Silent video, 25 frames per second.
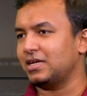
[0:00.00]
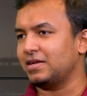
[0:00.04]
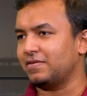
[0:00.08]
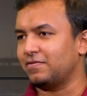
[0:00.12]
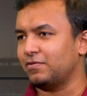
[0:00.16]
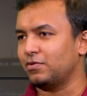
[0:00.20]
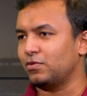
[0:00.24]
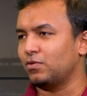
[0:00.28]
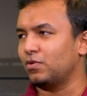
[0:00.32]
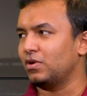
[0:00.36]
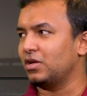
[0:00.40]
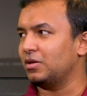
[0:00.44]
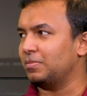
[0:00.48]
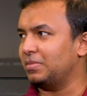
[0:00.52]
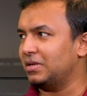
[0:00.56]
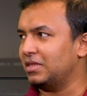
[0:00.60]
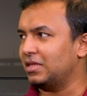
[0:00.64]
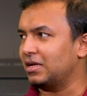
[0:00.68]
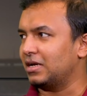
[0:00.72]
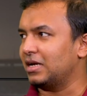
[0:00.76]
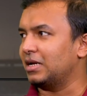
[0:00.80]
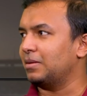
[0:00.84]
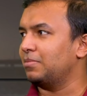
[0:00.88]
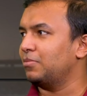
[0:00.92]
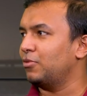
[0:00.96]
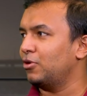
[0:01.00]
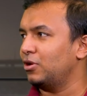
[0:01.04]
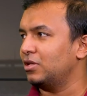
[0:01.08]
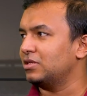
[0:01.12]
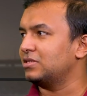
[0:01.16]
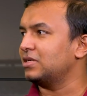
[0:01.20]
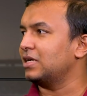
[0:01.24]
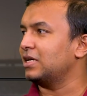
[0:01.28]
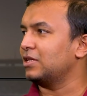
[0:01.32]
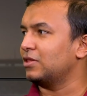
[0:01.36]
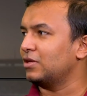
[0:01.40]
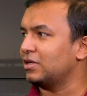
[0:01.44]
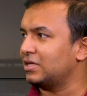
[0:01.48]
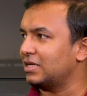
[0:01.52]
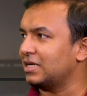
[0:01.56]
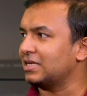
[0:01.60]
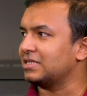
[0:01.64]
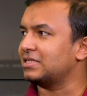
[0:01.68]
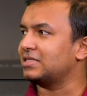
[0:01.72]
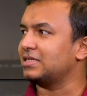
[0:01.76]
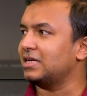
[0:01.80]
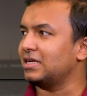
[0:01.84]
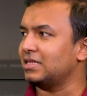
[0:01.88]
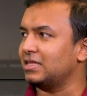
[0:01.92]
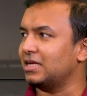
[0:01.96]
it would only be the red ball side, the
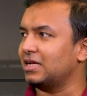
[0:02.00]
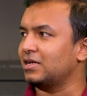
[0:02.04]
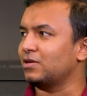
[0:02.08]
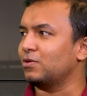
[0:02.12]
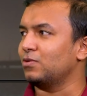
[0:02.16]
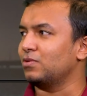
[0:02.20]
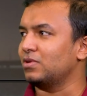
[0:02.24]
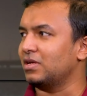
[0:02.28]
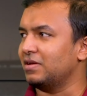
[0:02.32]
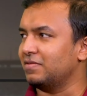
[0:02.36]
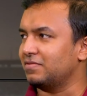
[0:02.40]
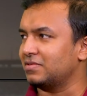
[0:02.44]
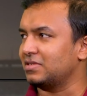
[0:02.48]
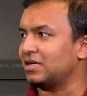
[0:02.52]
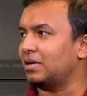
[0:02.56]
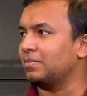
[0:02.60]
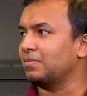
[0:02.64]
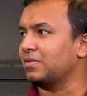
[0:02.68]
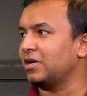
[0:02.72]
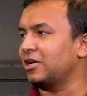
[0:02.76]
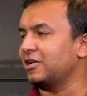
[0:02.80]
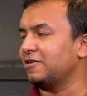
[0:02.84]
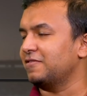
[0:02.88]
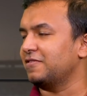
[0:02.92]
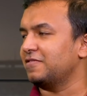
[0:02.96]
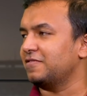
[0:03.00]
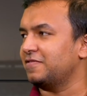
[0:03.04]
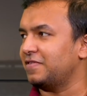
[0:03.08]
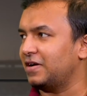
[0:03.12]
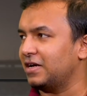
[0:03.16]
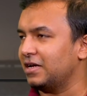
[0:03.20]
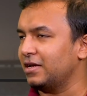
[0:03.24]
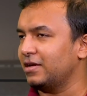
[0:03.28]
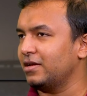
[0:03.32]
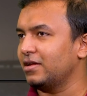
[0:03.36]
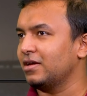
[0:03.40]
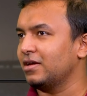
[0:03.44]
test side that could give some kind of a fight.